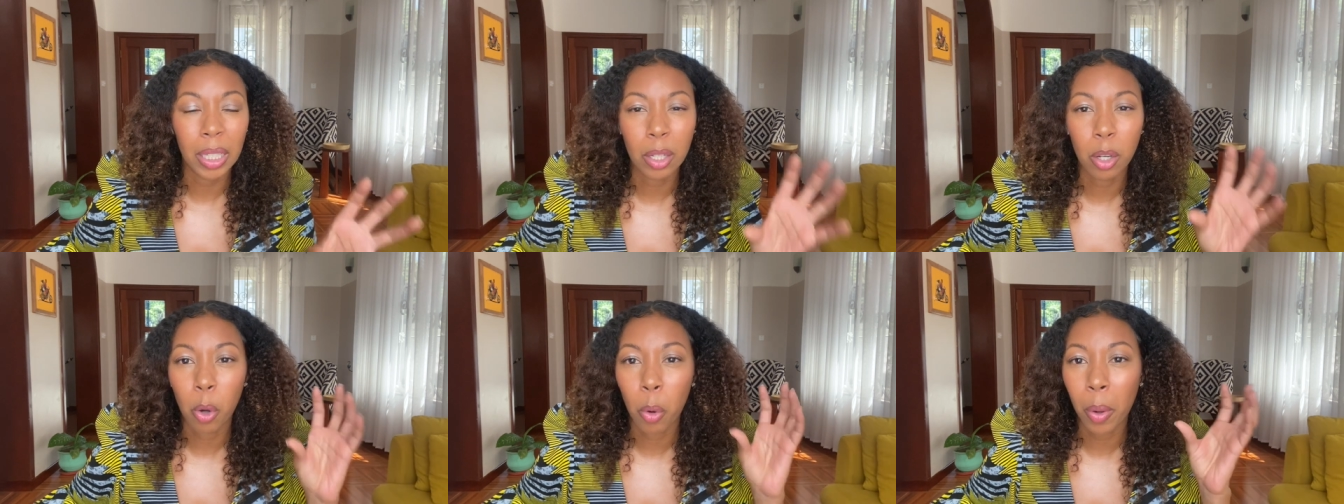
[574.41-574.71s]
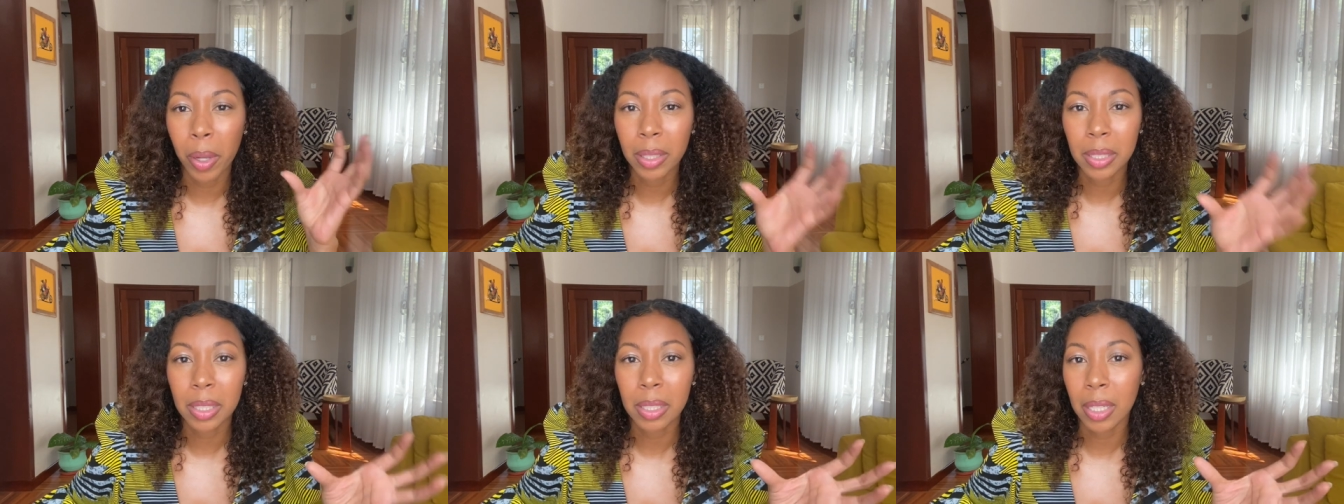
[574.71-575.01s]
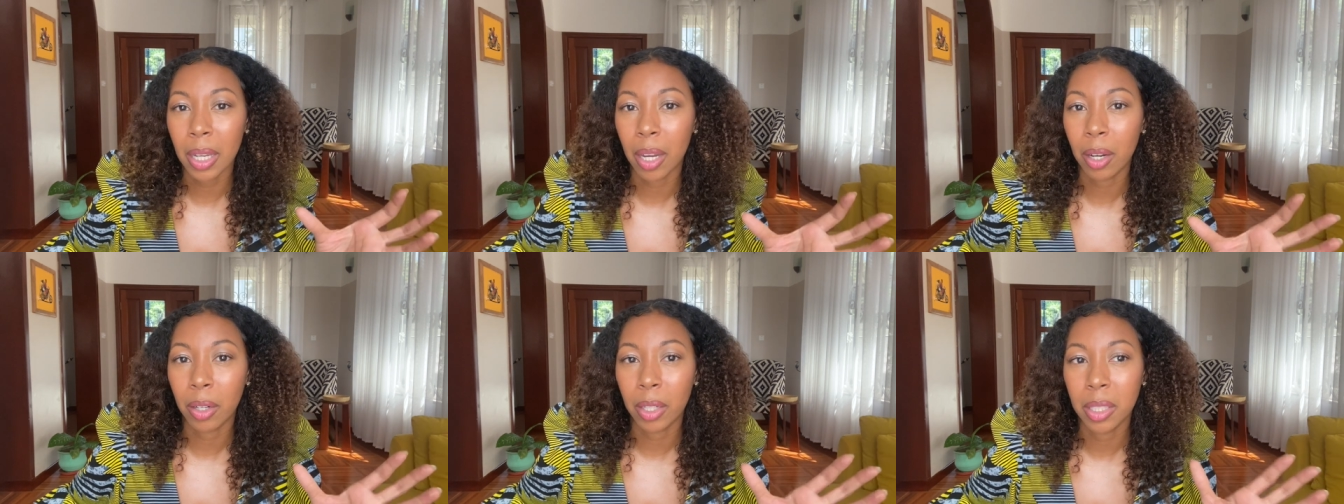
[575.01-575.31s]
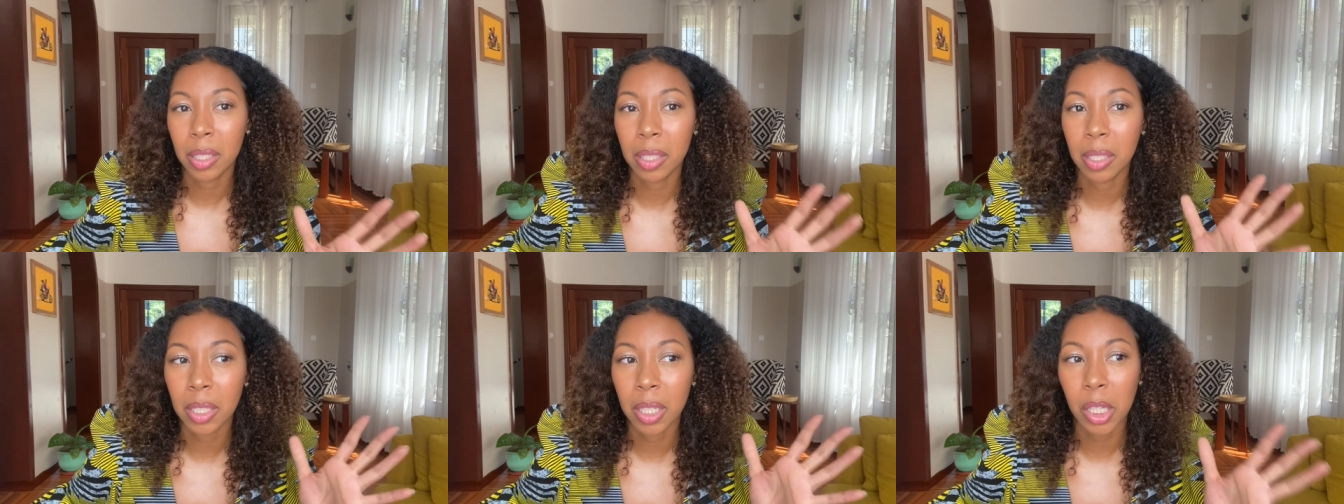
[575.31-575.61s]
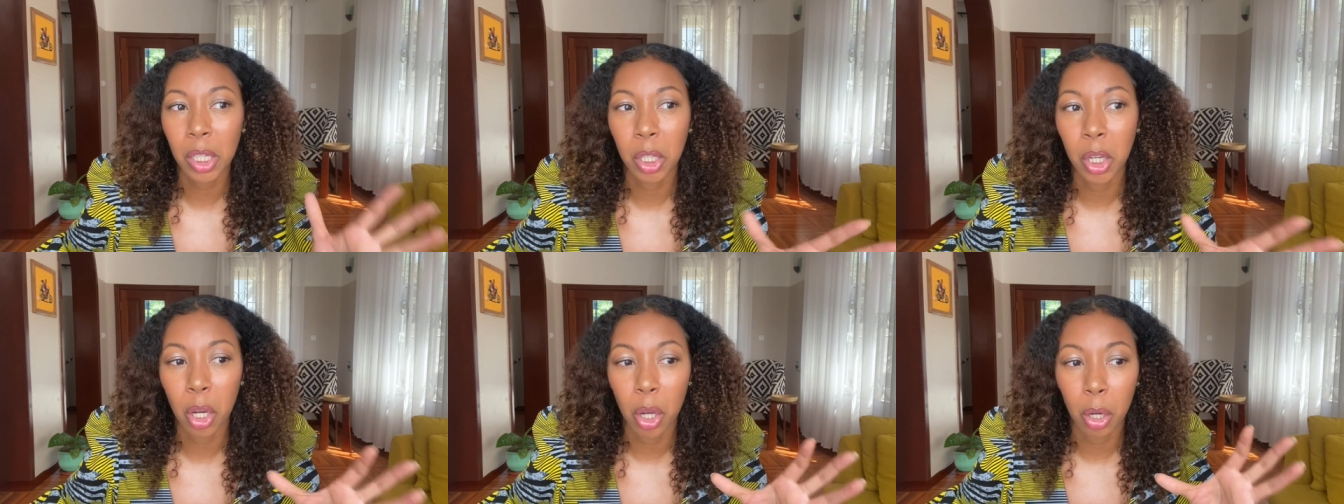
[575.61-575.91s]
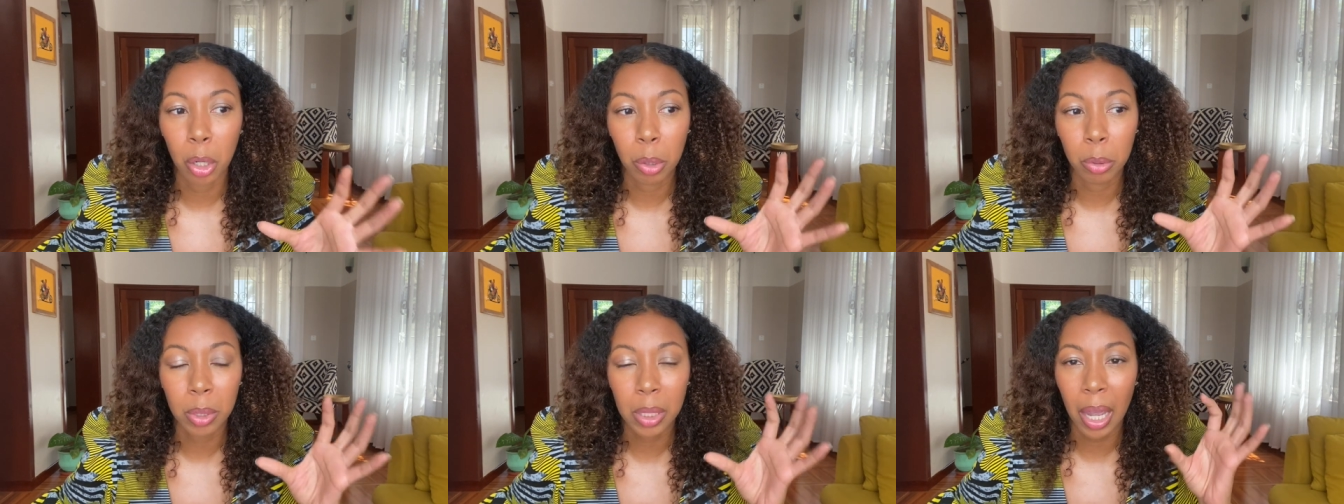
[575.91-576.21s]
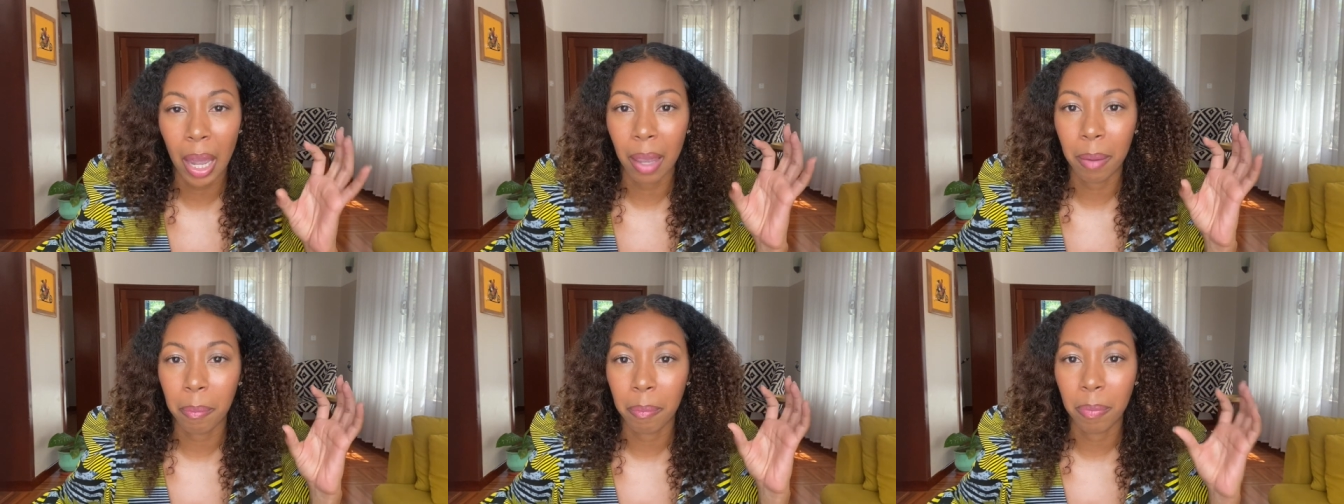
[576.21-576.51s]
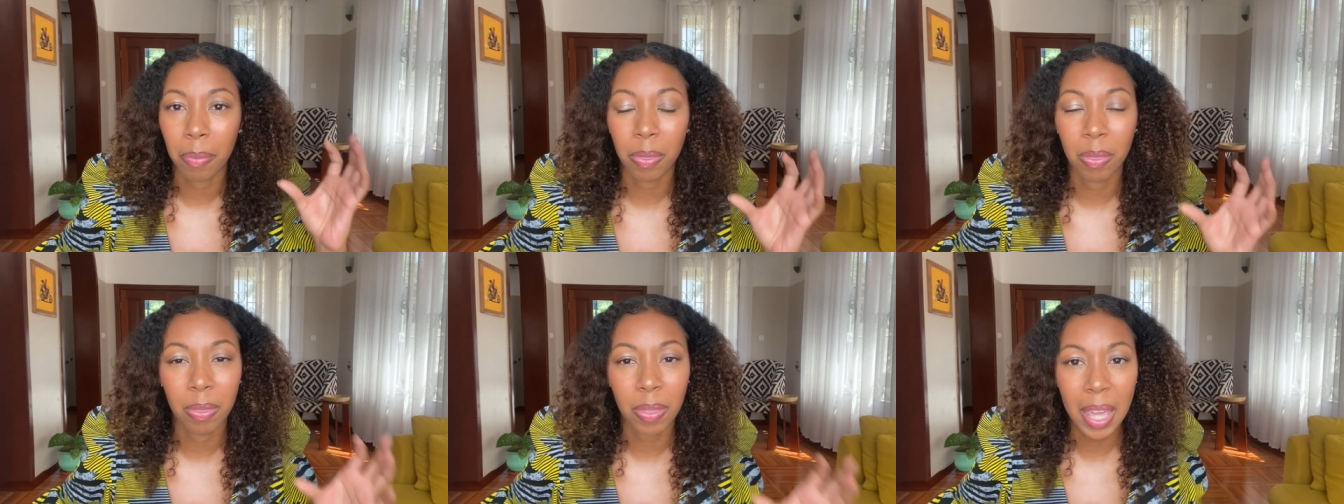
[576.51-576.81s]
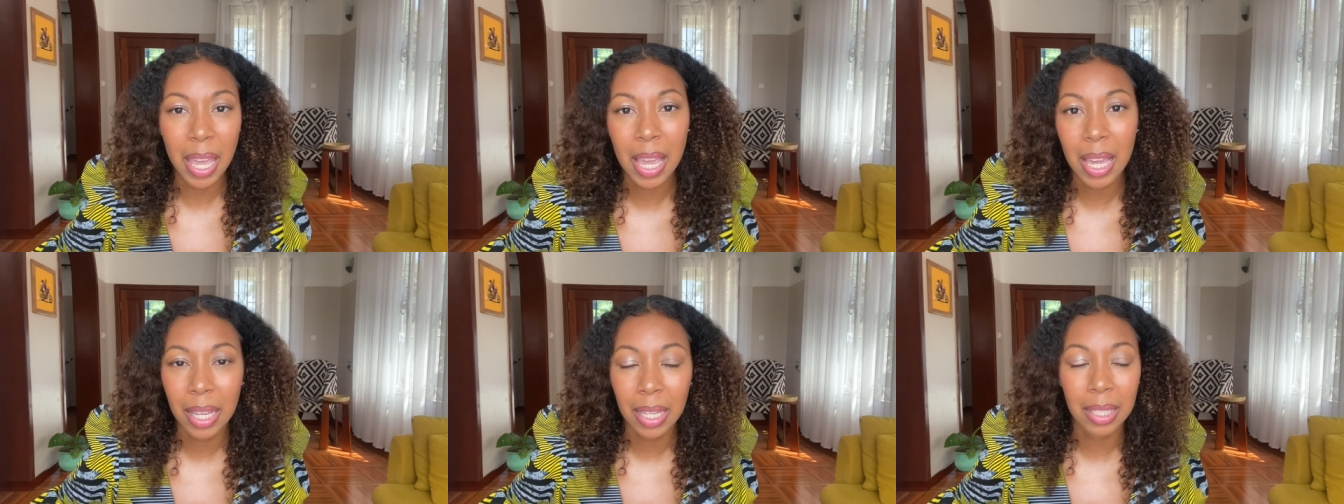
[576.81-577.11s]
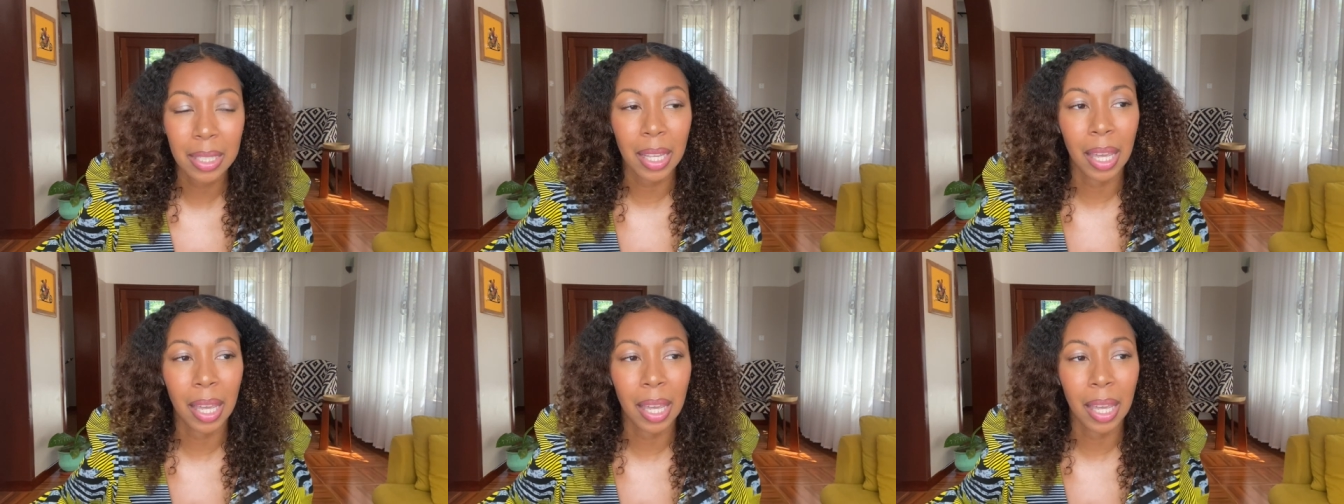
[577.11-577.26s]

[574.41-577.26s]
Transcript: Quentin Tarantino type things.